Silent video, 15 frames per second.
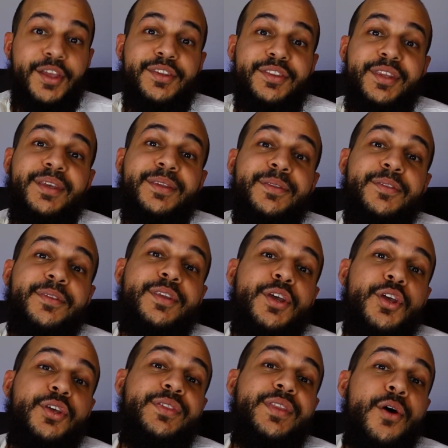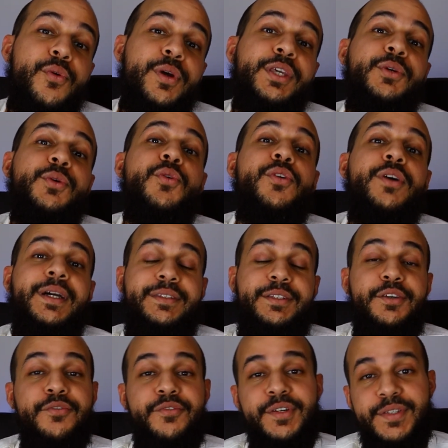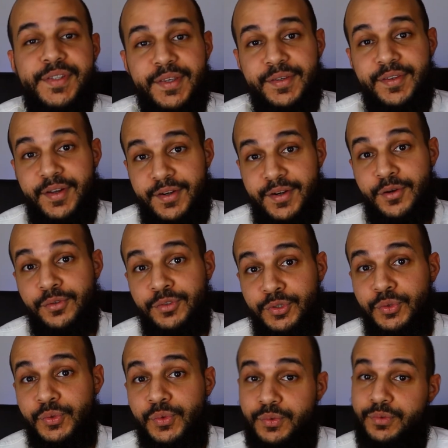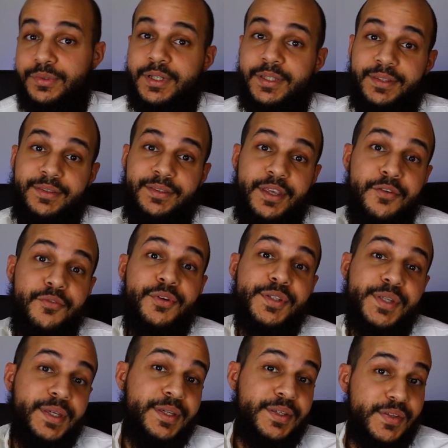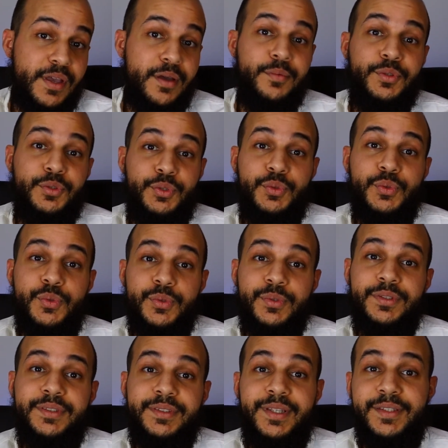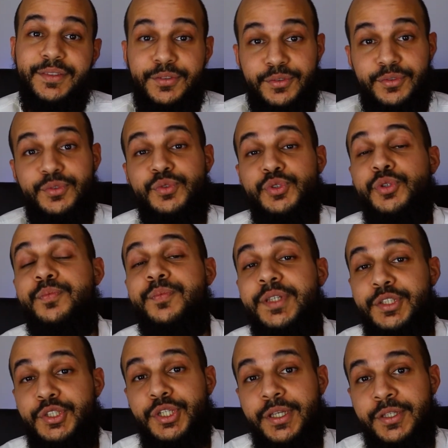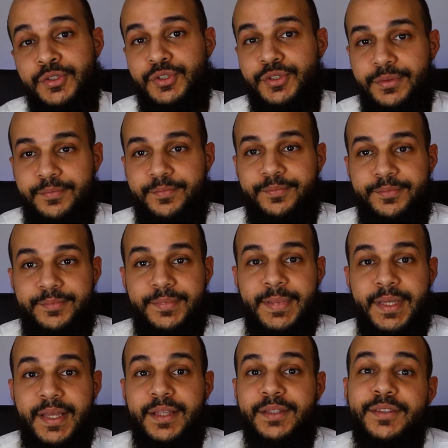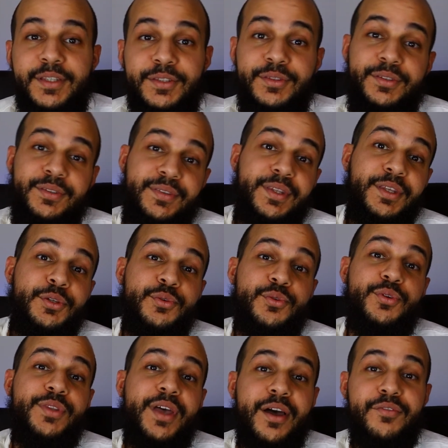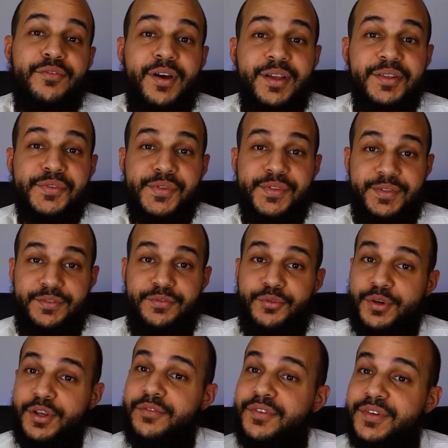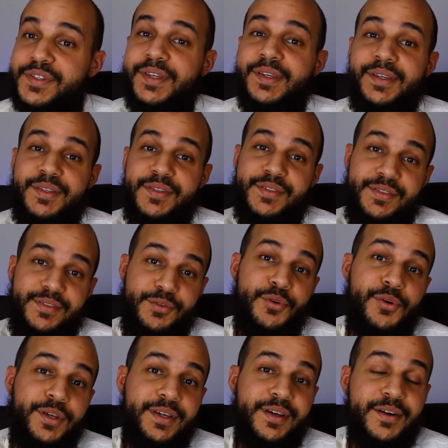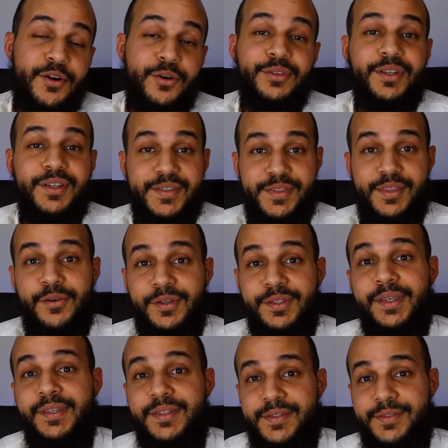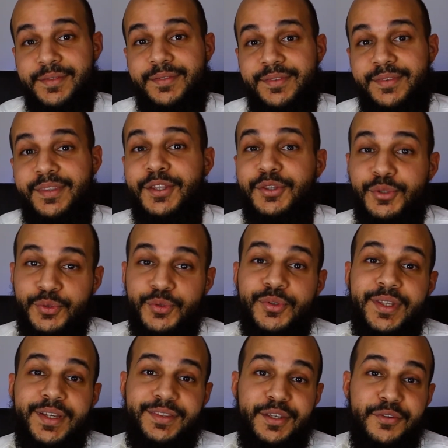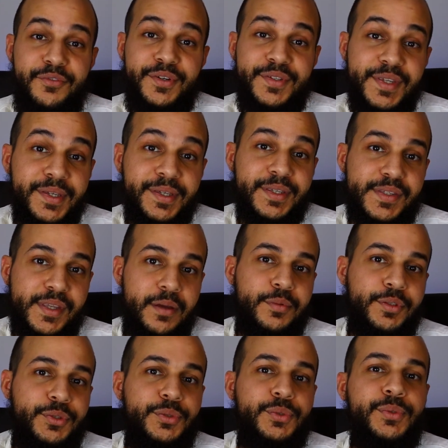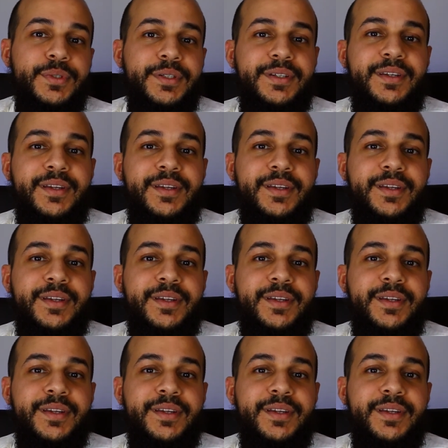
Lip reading: then the way you look at everything around you and everything is happened to you, that should be changed. That then you could have an answer for everything is going around us nowadays. That you know that everything has happened to you,